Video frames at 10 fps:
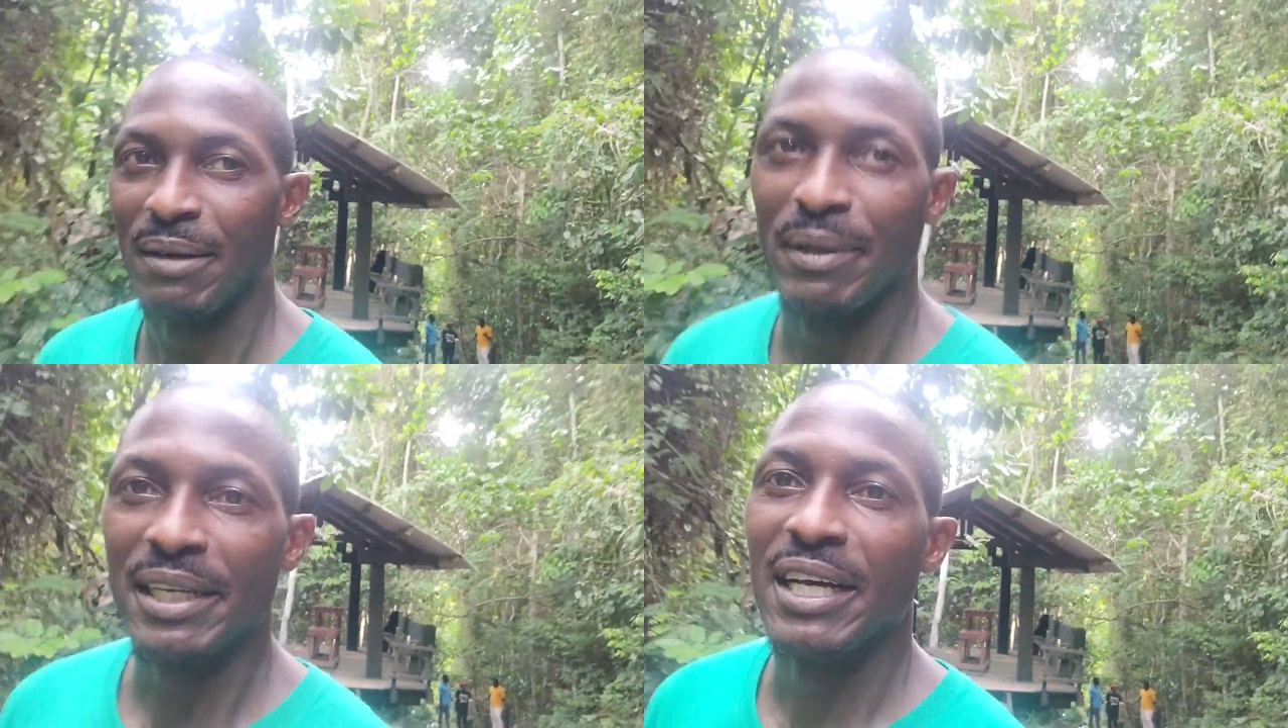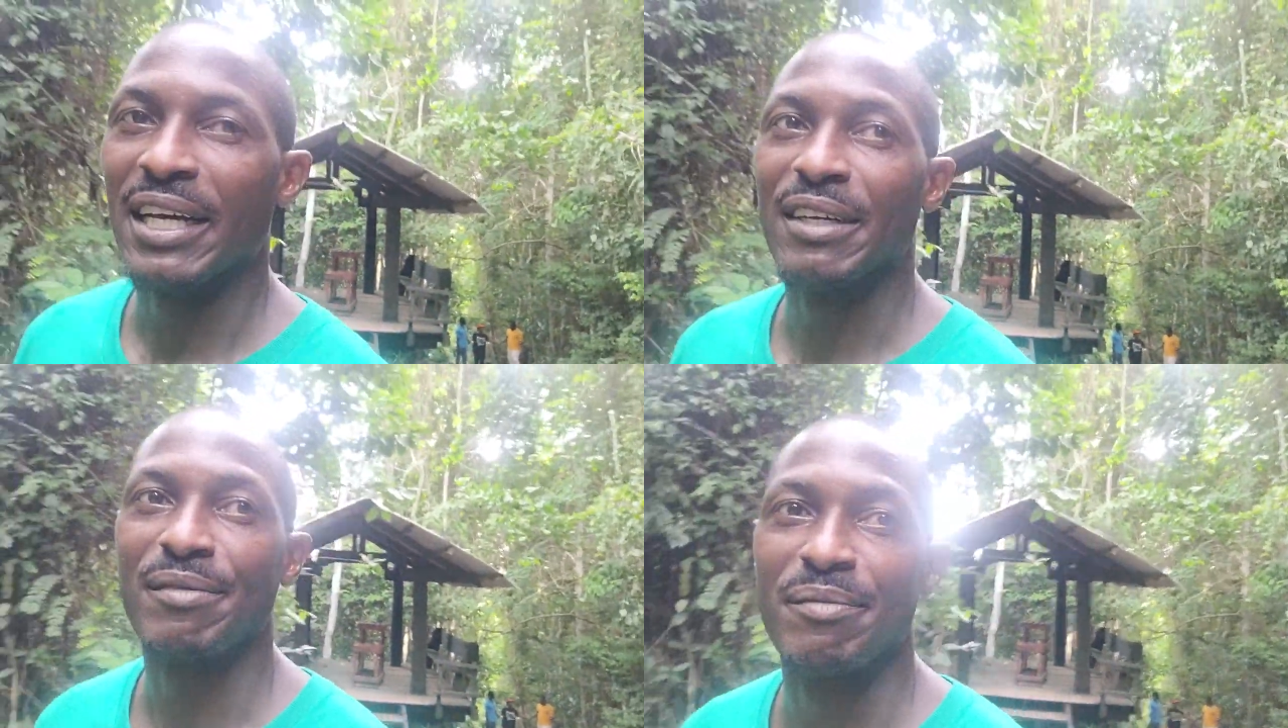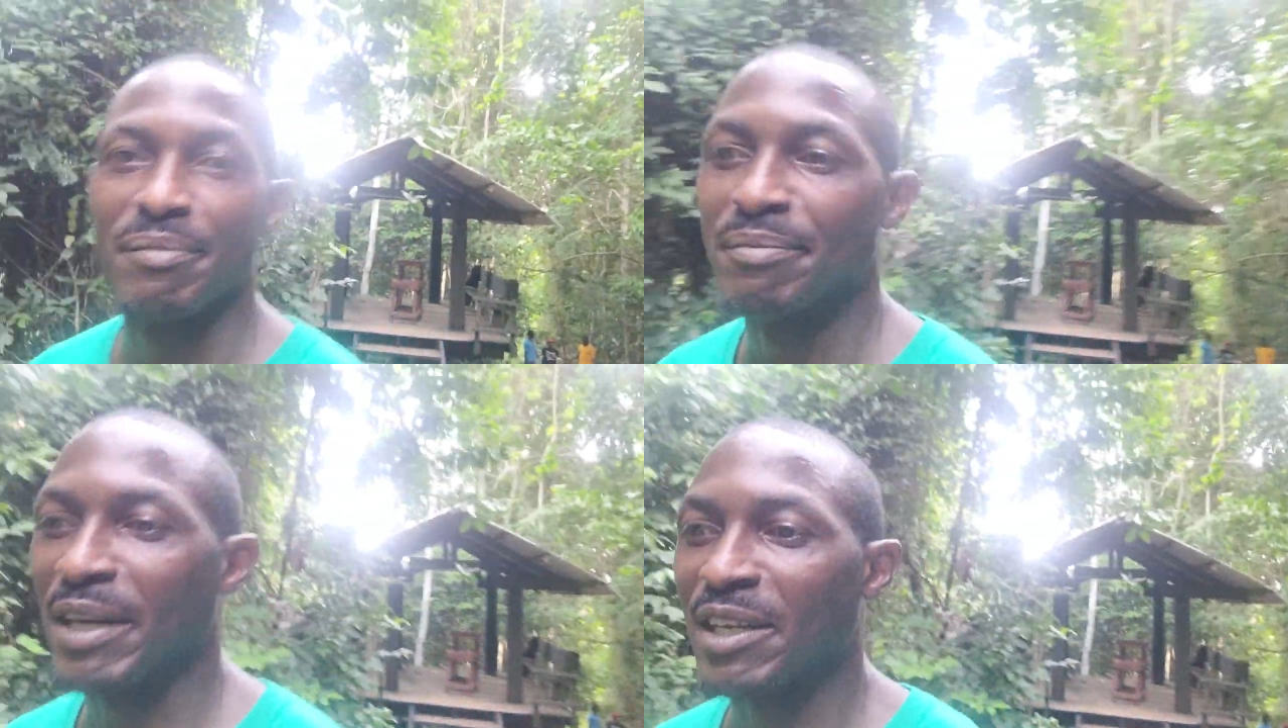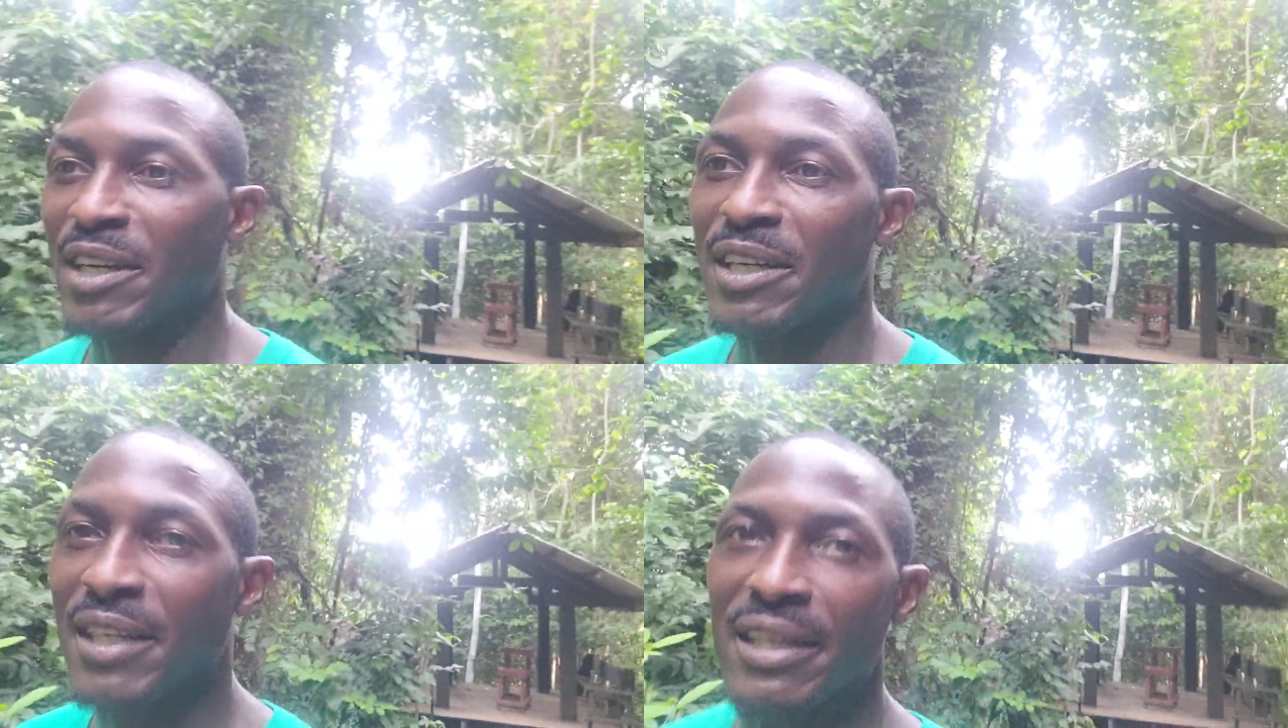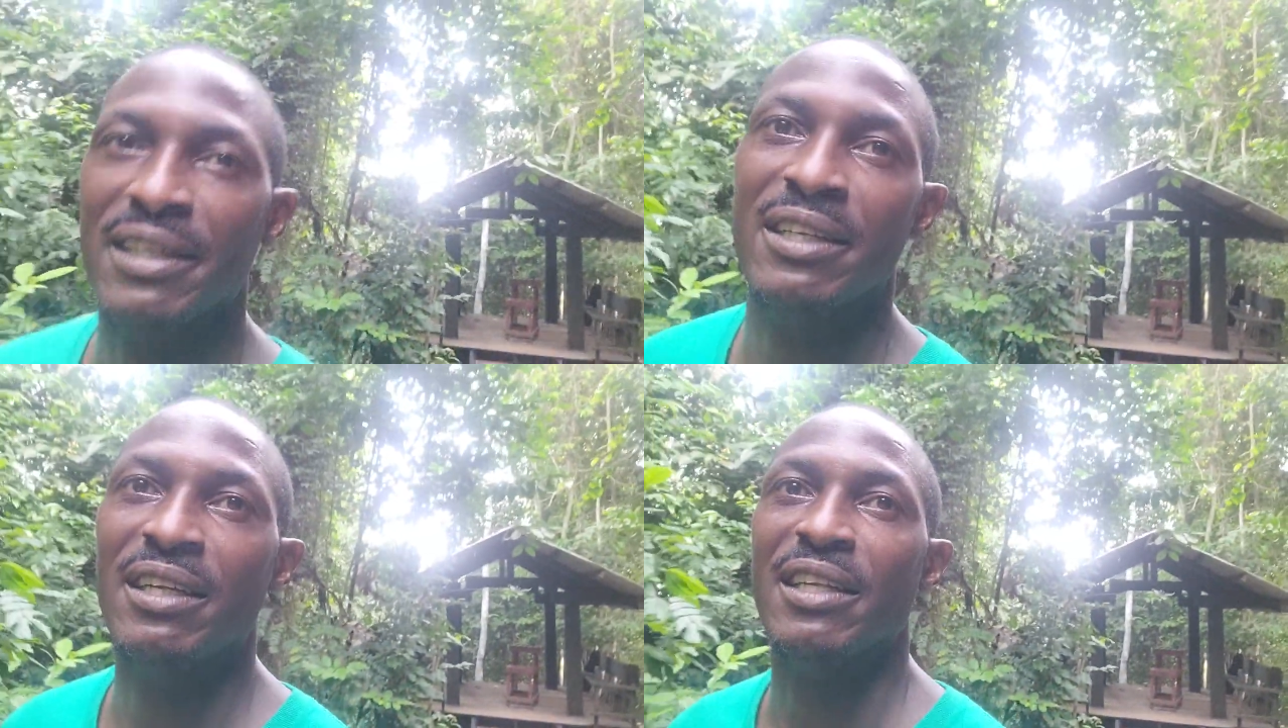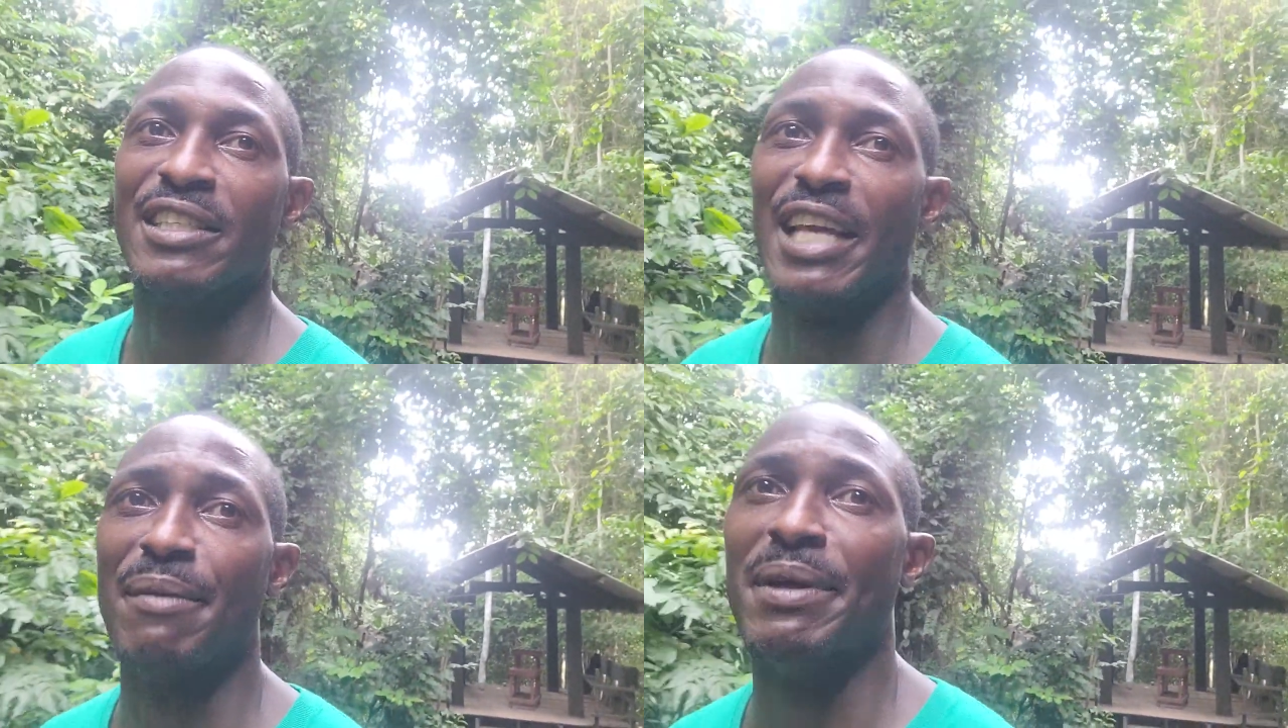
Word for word: But uh, about a good 10